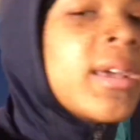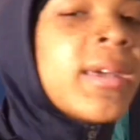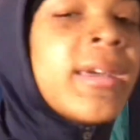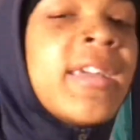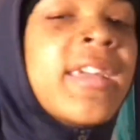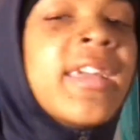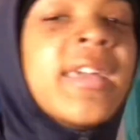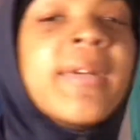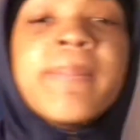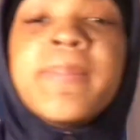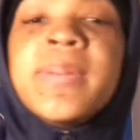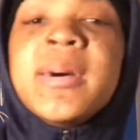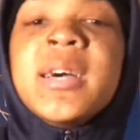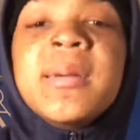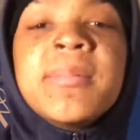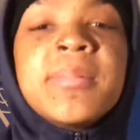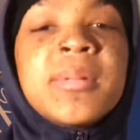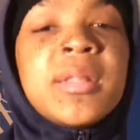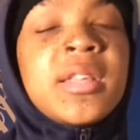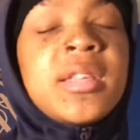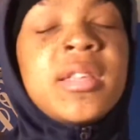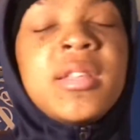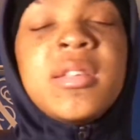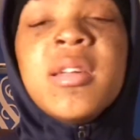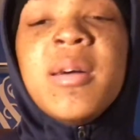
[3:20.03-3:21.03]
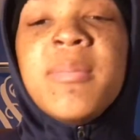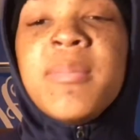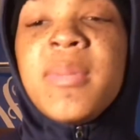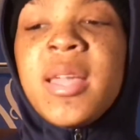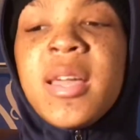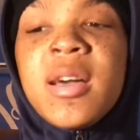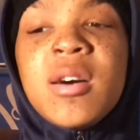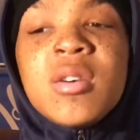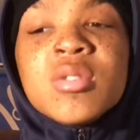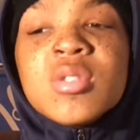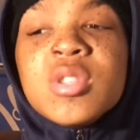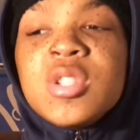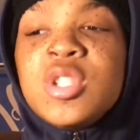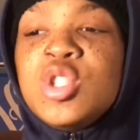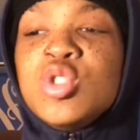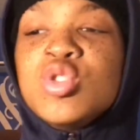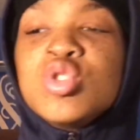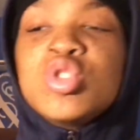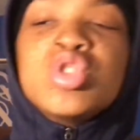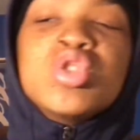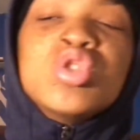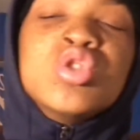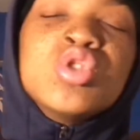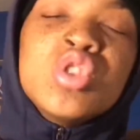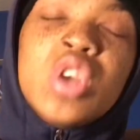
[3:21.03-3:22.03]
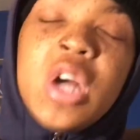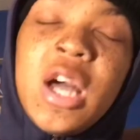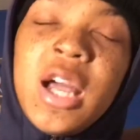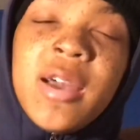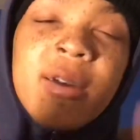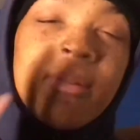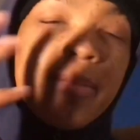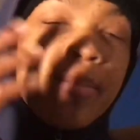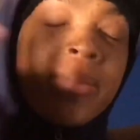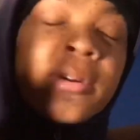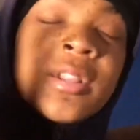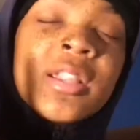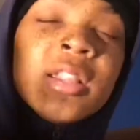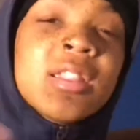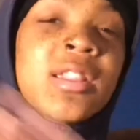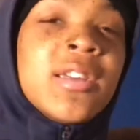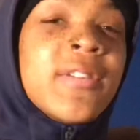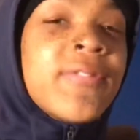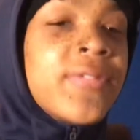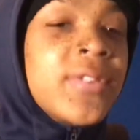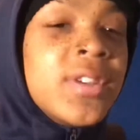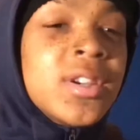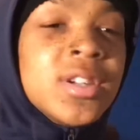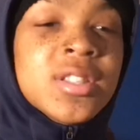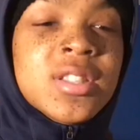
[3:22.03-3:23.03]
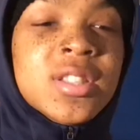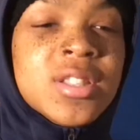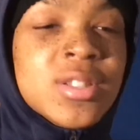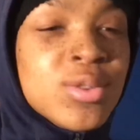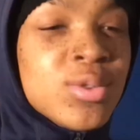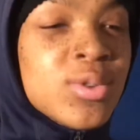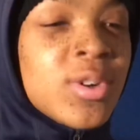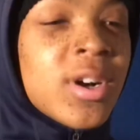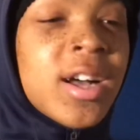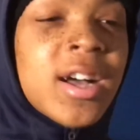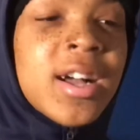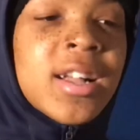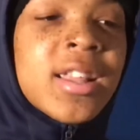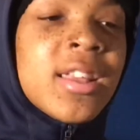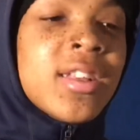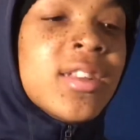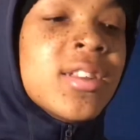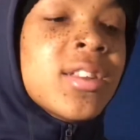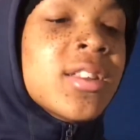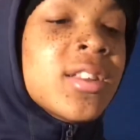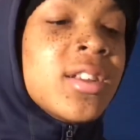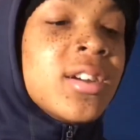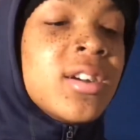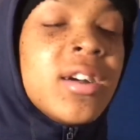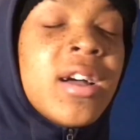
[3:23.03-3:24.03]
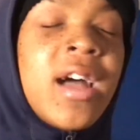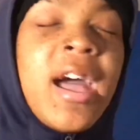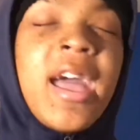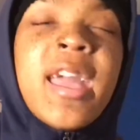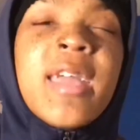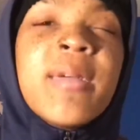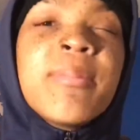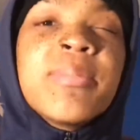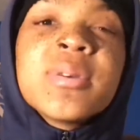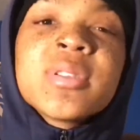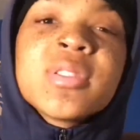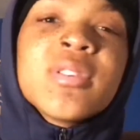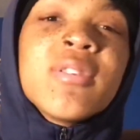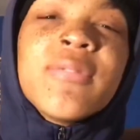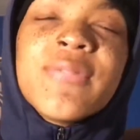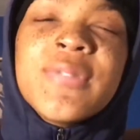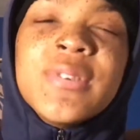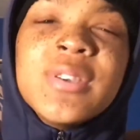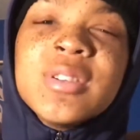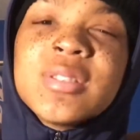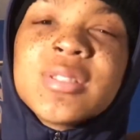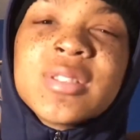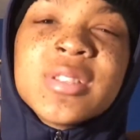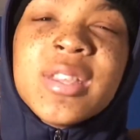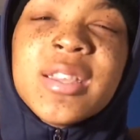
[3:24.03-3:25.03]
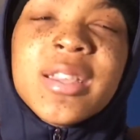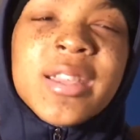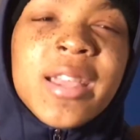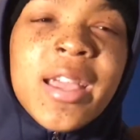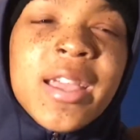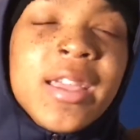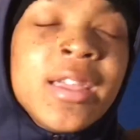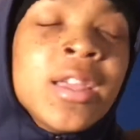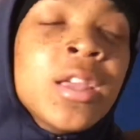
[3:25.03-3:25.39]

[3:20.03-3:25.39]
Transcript: And, and publicly, I mean on YouTube, you know I can put a little filter to do all that. I ain't put no filter that game